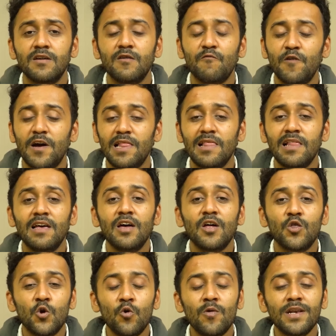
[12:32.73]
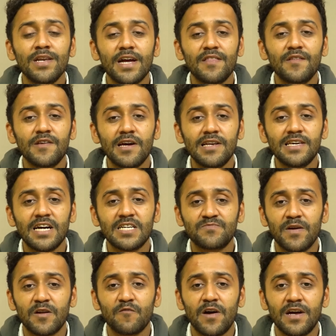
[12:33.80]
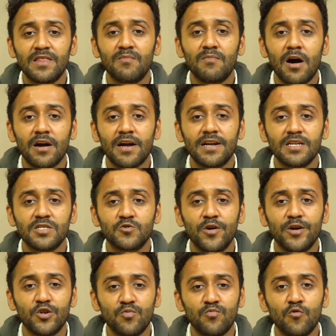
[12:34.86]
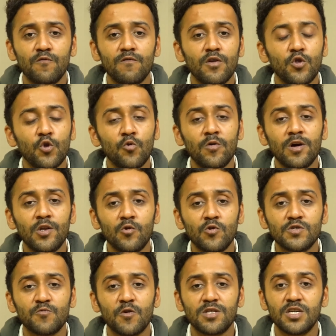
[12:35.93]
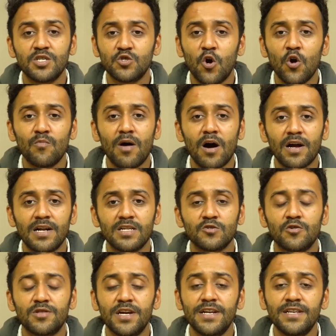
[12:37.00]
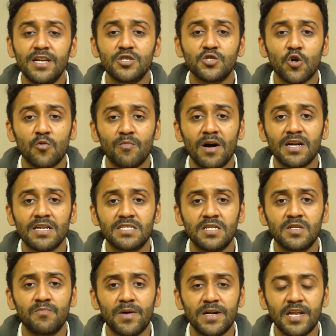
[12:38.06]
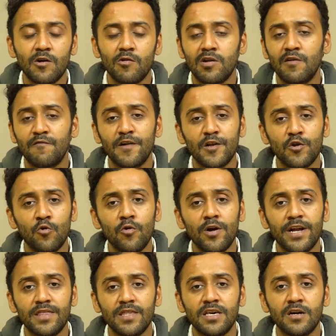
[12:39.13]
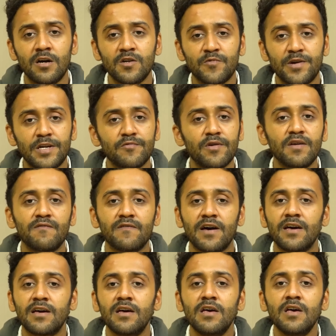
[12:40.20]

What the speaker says: Well, no one can really expect where the market is going to move. No one knows what the stock markets, or the Indian stock markets in particular, will do in the year 2025.